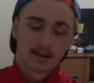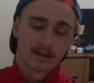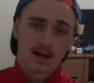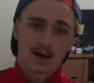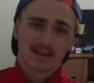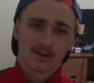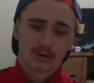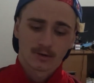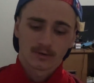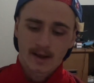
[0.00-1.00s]
They got a little
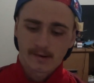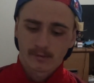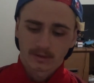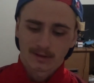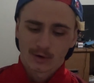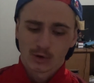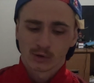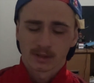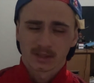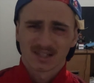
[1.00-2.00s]
creative with the
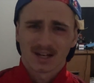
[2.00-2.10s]
hood.